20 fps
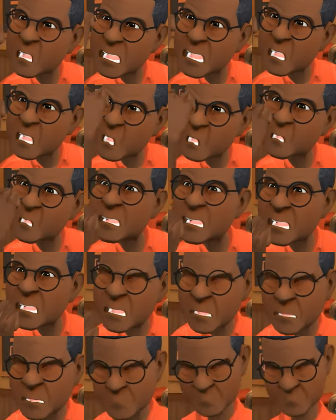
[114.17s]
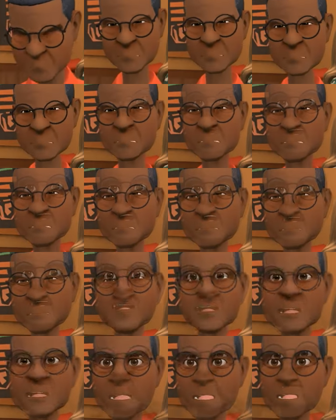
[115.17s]
you did not seize.
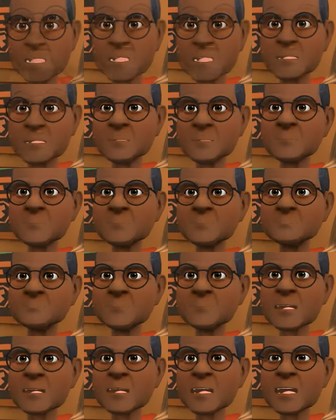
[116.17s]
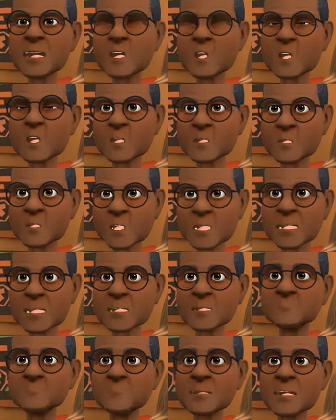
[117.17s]
When you are younger, many doors will
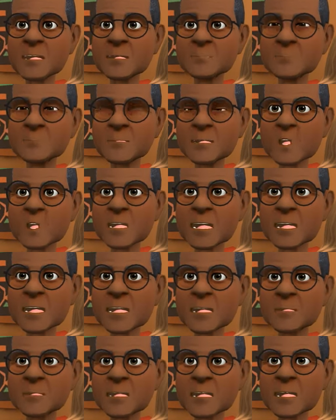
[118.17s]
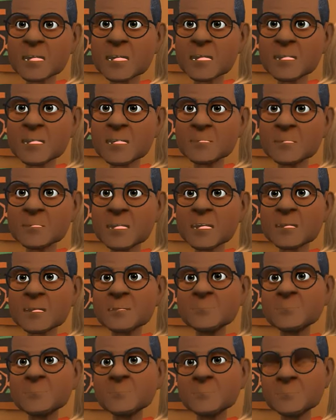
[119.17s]
open, you will get many
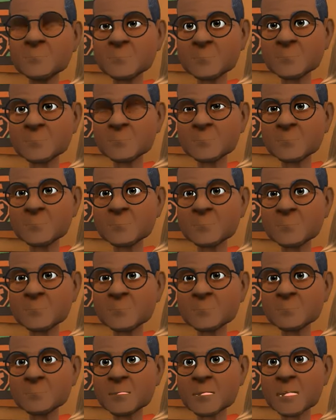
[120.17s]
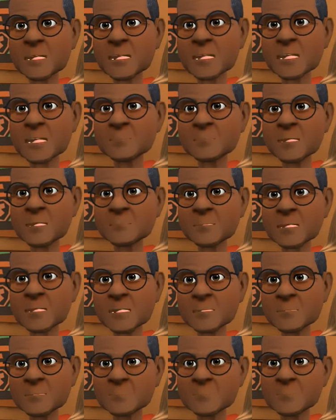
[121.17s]
chances. Many young people